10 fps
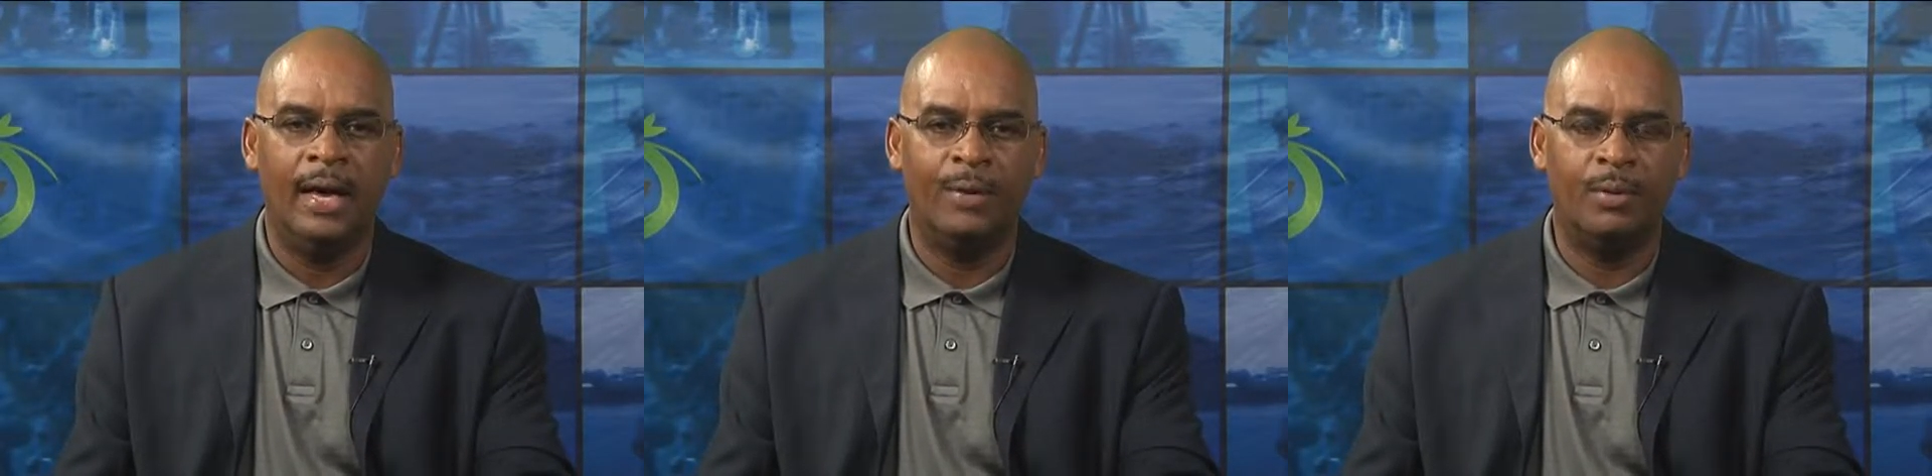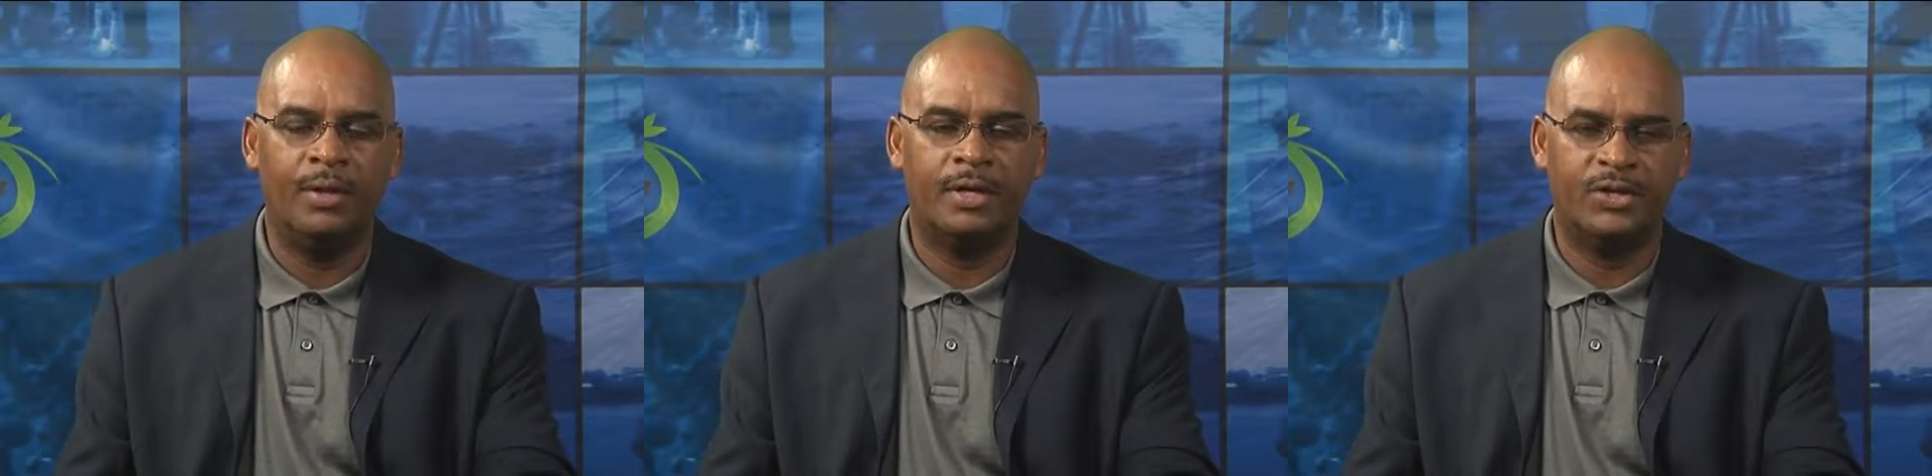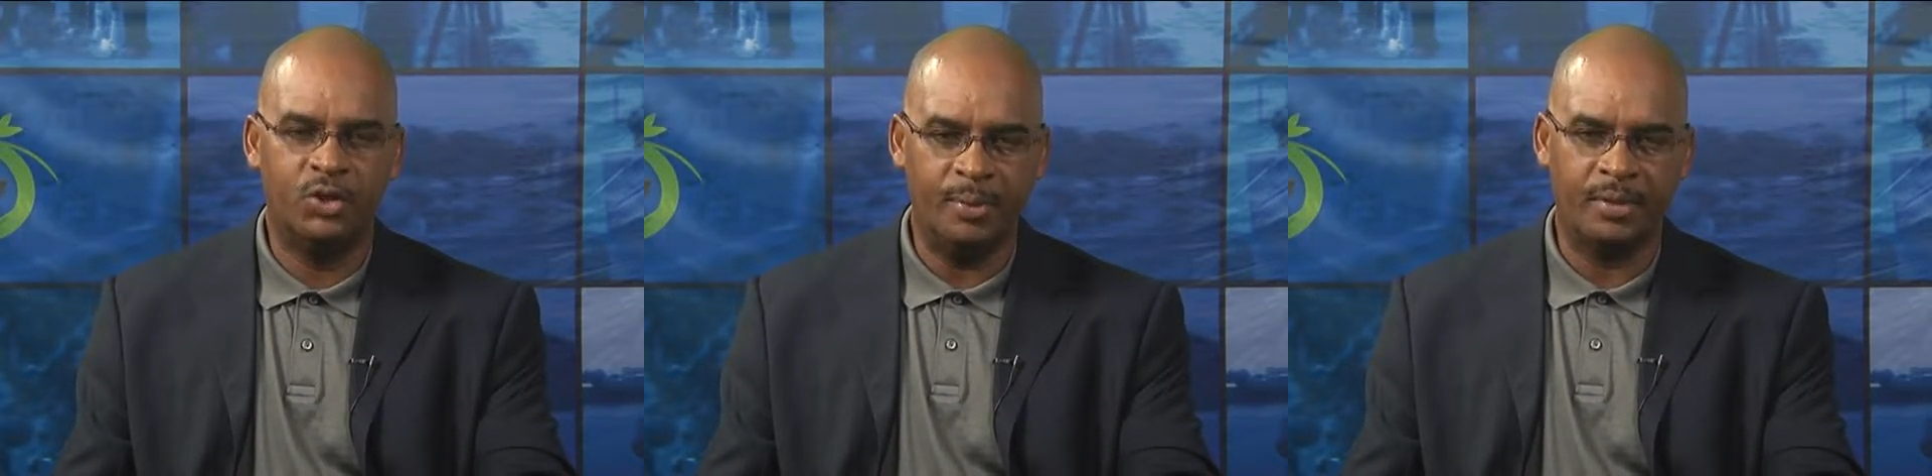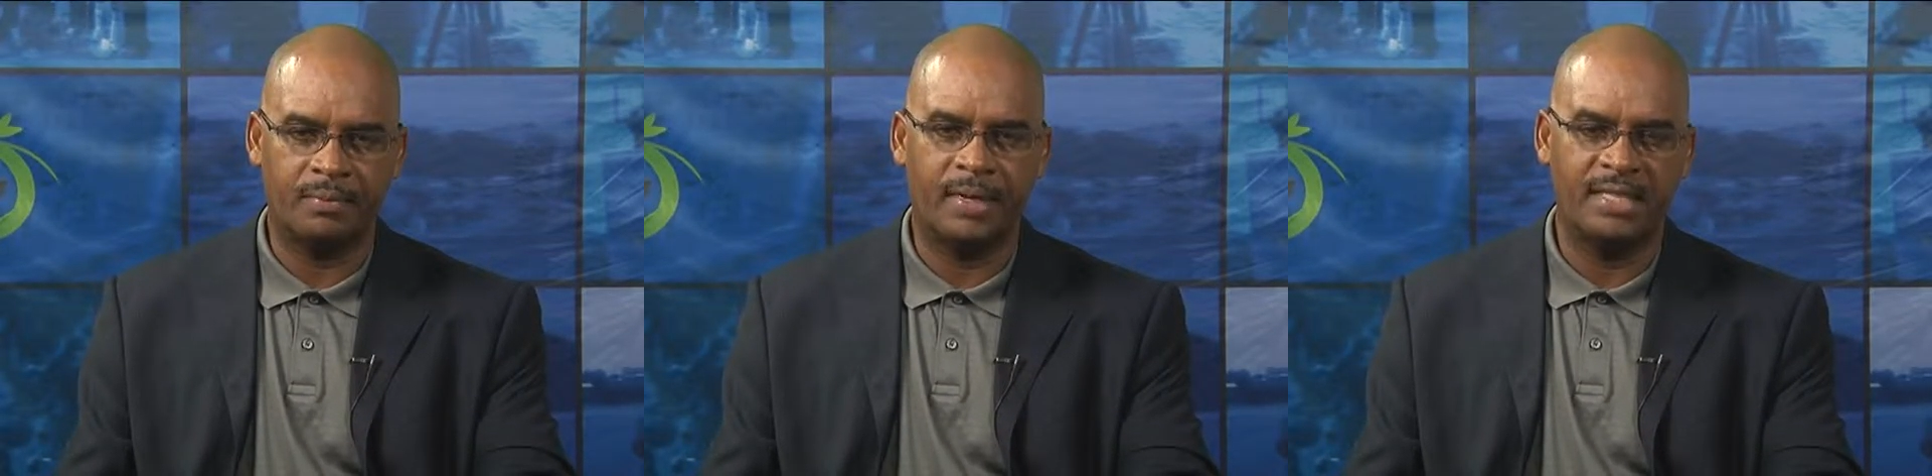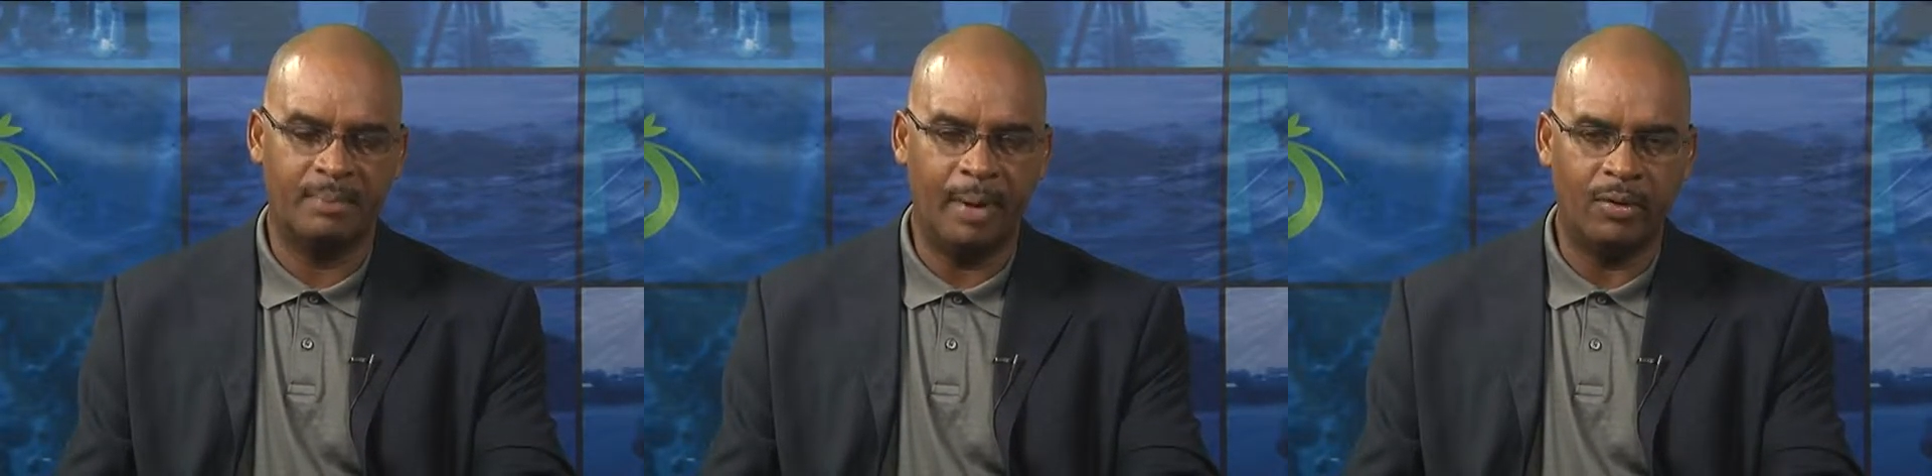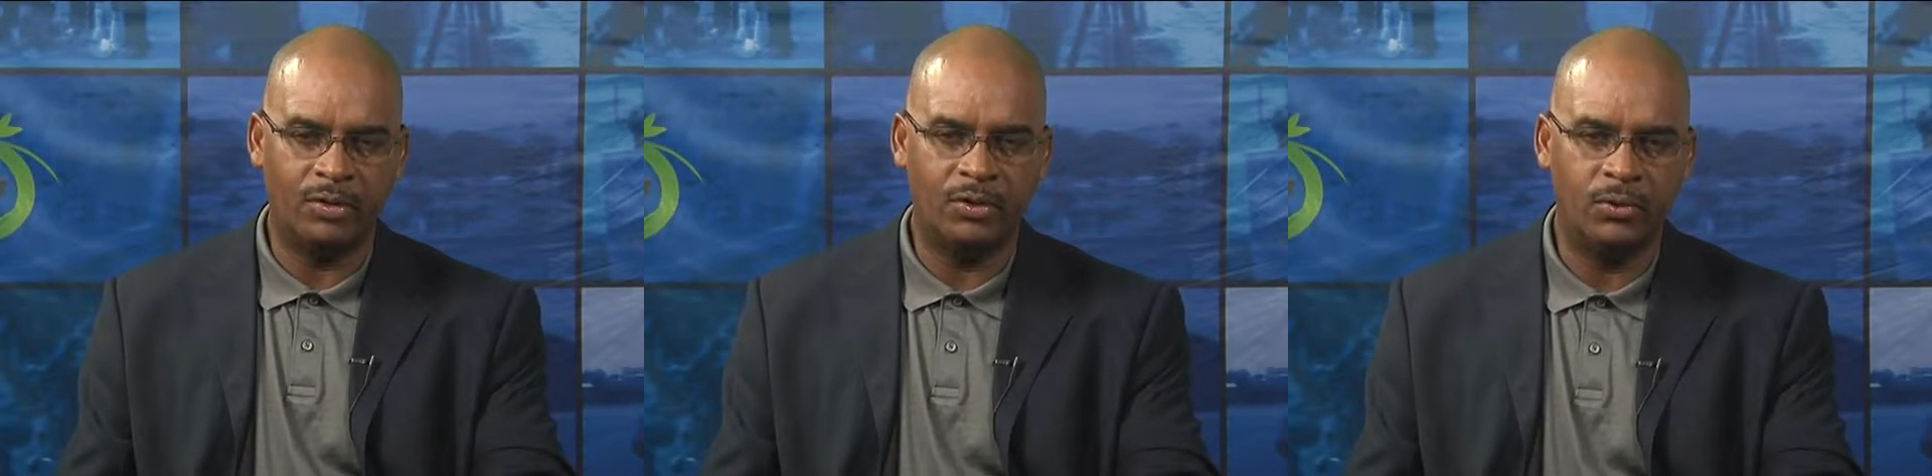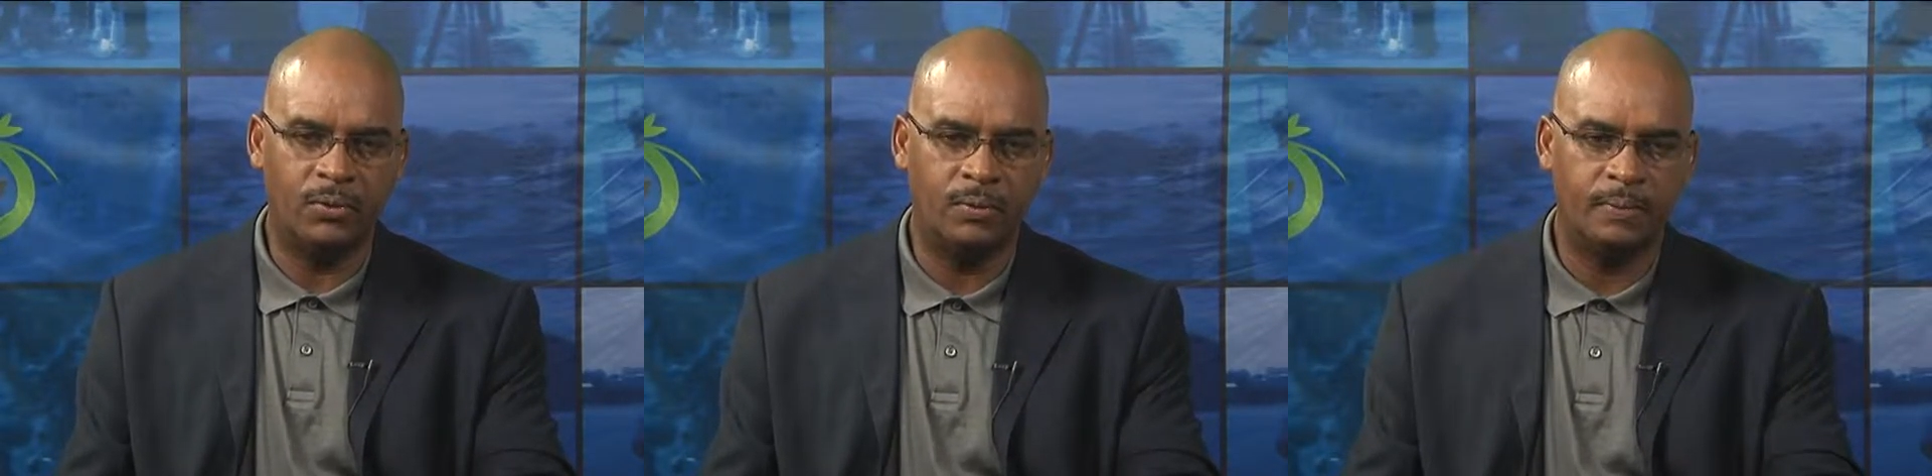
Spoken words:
and what the consumer has the power to do.